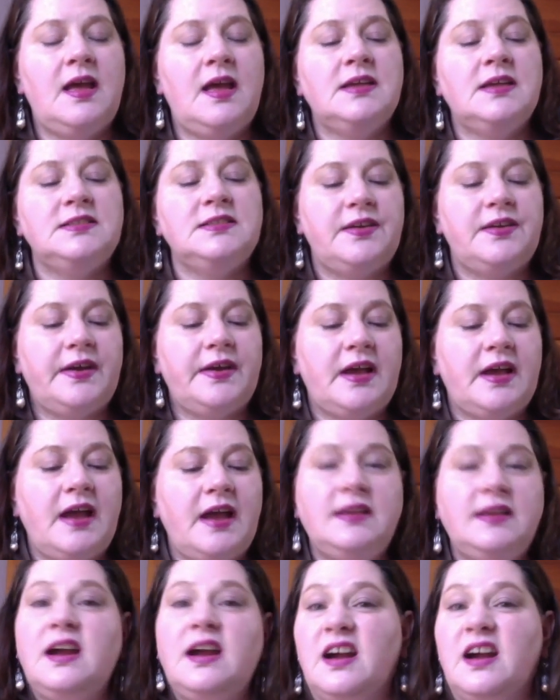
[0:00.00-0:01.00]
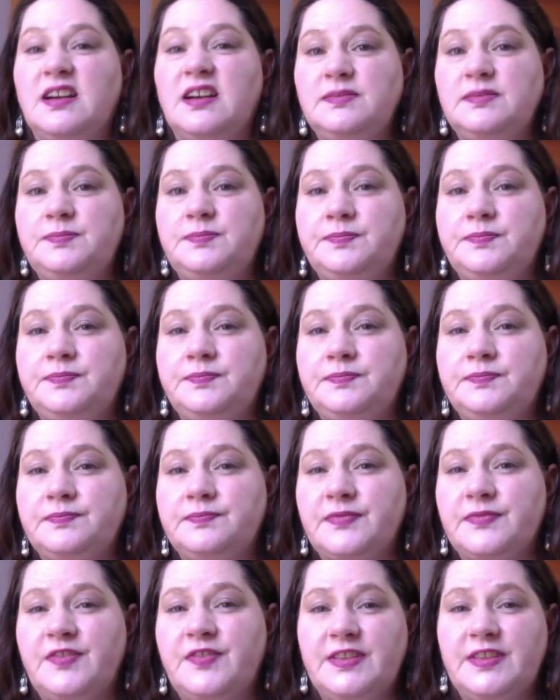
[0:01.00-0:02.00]
So our guide card
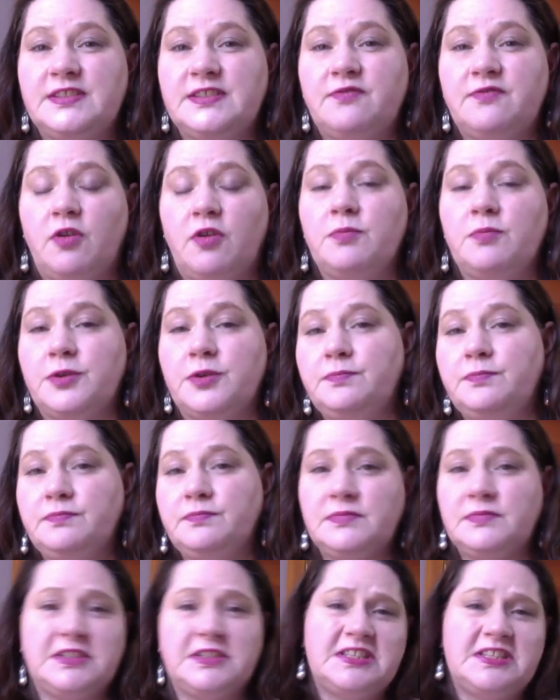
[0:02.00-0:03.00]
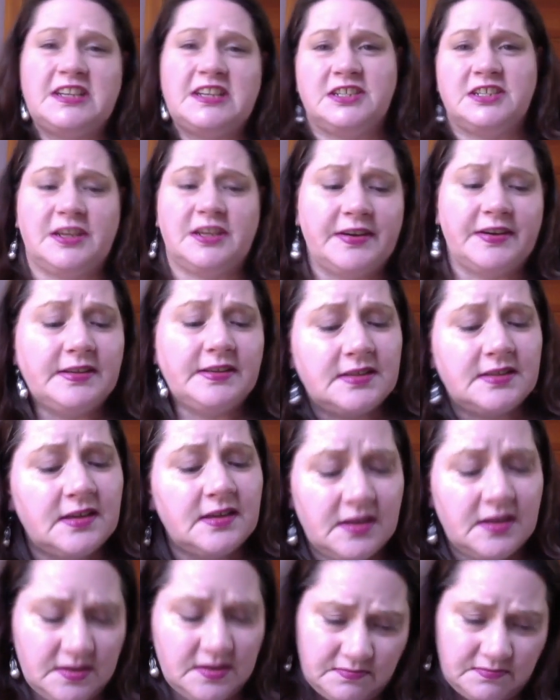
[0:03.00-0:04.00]
for this full moon in Sagittarius
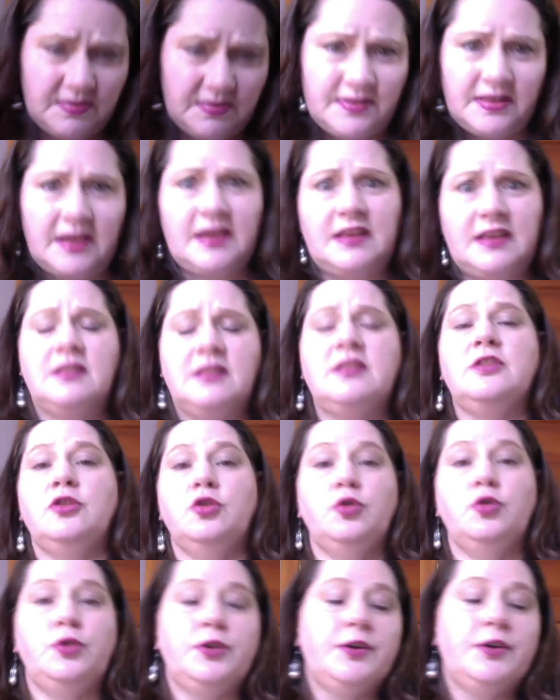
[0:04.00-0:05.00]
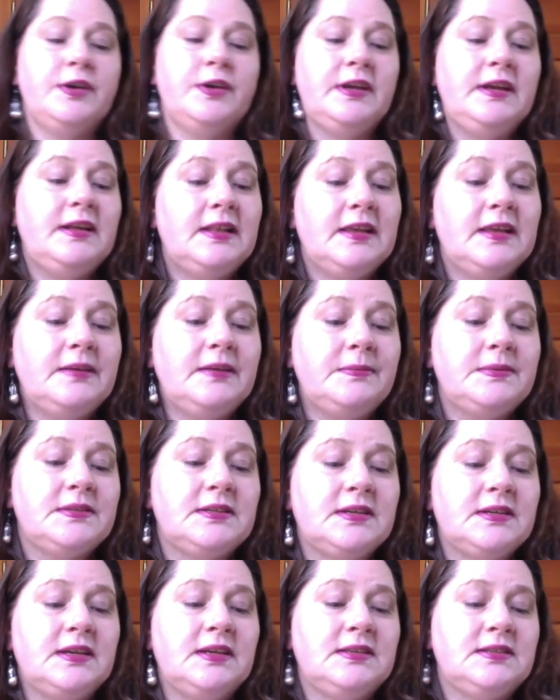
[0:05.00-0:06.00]
with a lunar
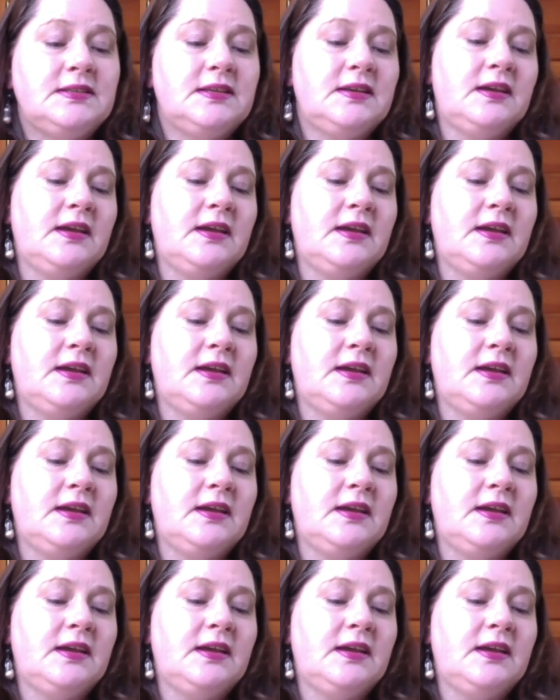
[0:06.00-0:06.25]
eclipse is